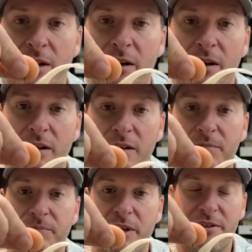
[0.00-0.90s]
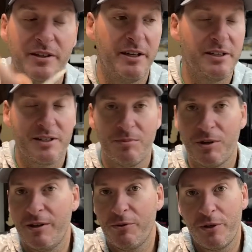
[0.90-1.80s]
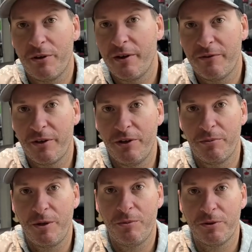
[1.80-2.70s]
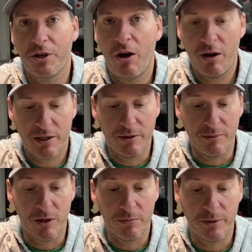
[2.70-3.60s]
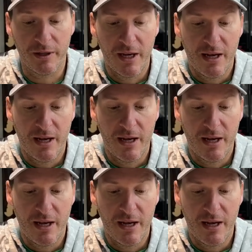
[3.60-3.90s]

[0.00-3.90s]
And it's something that we don't ever hear people talking about, but